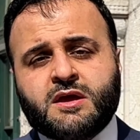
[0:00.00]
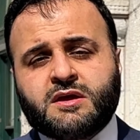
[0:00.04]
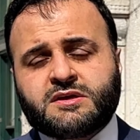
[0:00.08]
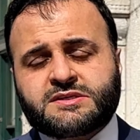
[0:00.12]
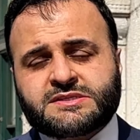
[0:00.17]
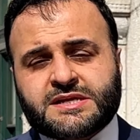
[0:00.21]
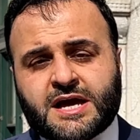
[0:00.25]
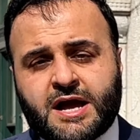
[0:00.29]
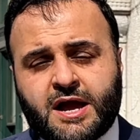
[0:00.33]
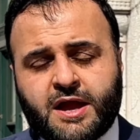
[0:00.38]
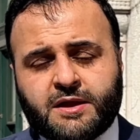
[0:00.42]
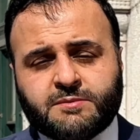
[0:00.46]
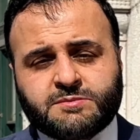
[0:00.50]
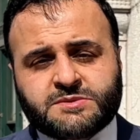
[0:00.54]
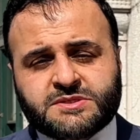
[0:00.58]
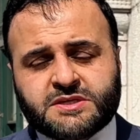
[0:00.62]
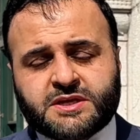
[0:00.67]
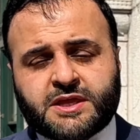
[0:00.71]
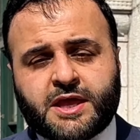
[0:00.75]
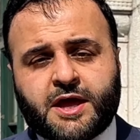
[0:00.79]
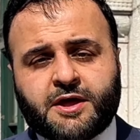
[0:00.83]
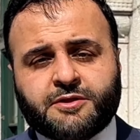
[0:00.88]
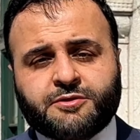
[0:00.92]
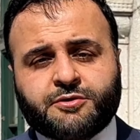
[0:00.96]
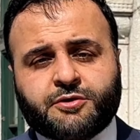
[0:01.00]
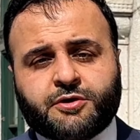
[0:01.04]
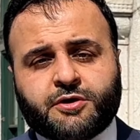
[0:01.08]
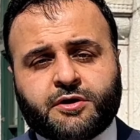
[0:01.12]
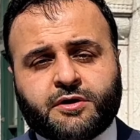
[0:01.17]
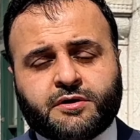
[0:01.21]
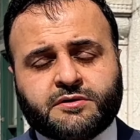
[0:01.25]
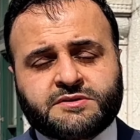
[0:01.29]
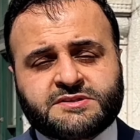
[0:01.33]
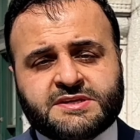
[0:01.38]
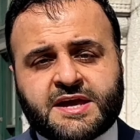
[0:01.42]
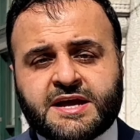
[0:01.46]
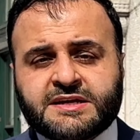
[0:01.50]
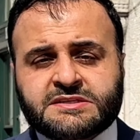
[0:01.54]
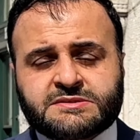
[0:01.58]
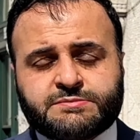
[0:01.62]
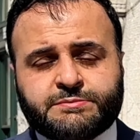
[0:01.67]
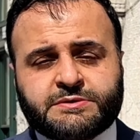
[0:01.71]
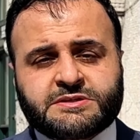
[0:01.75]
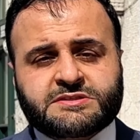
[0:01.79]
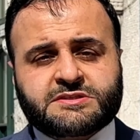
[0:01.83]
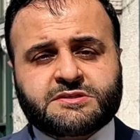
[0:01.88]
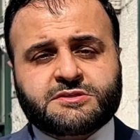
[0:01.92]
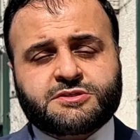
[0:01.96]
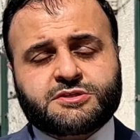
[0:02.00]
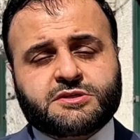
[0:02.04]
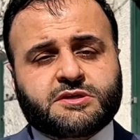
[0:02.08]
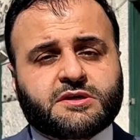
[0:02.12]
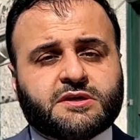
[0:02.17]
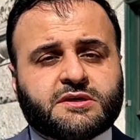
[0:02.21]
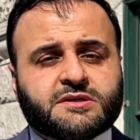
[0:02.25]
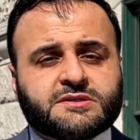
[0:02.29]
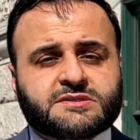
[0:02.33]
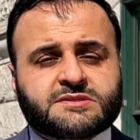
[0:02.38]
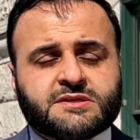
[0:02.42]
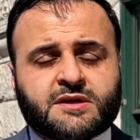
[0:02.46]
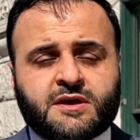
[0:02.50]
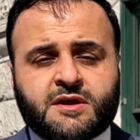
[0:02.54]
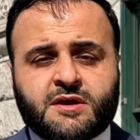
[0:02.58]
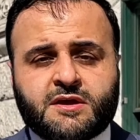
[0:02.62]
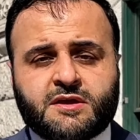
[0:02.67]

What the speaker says: time together, text messages,